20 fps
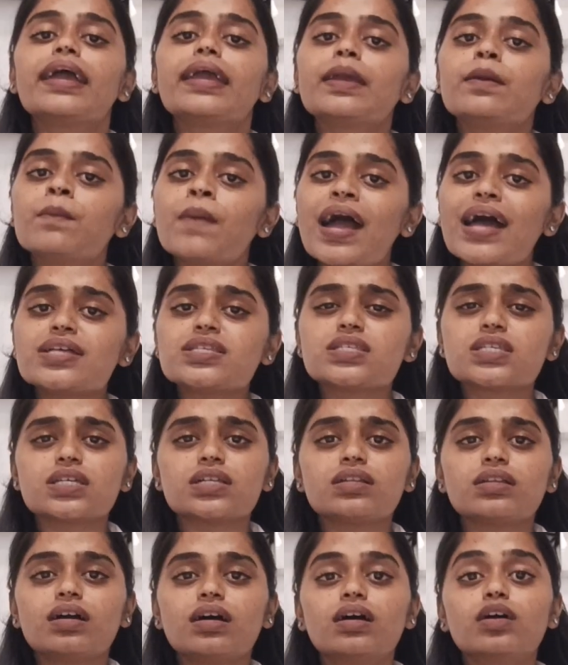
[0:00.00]

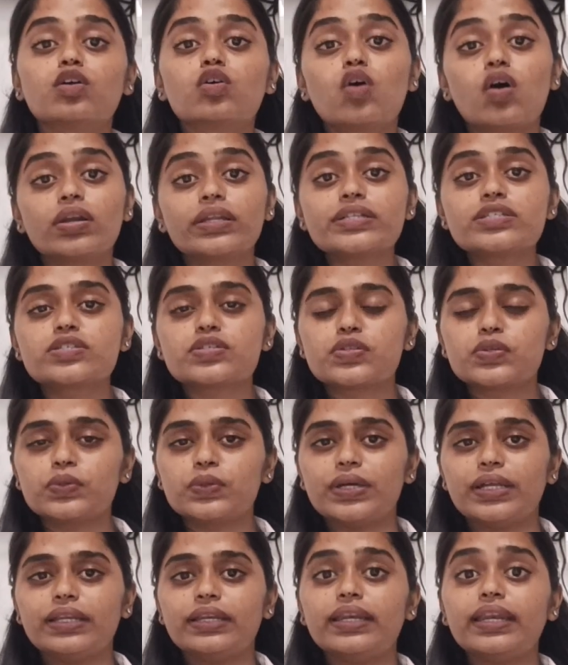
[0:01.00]
Imagine a college
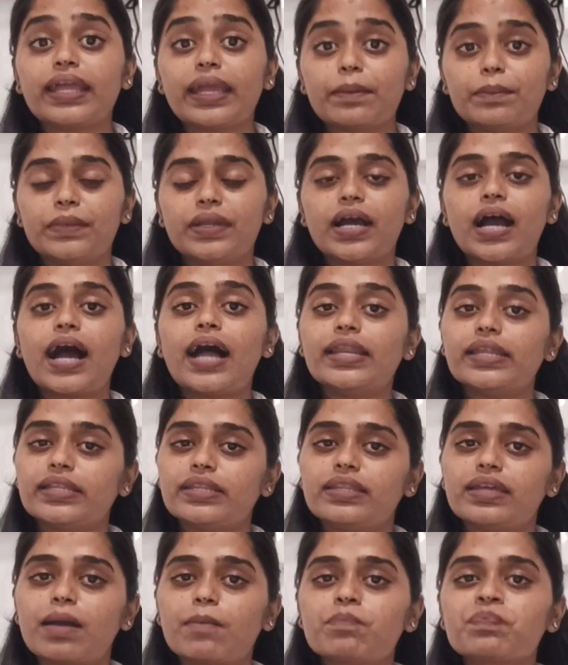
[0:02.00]
student named
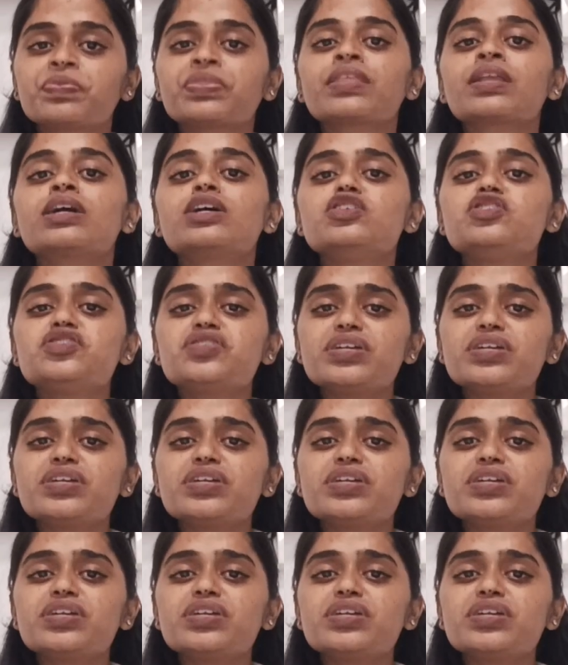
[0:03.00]
Ananya.